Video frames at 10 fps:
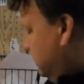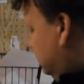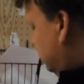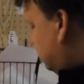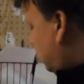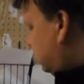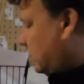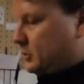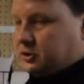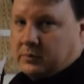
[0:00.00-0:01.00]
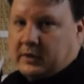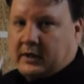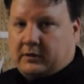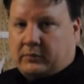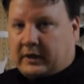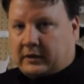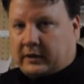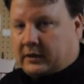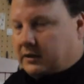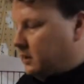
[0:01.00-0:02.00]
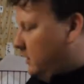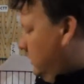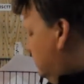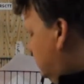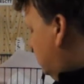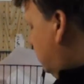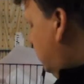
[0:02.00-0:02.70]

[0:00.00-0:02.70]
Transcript: So it's all temperature re regulated. So it's a good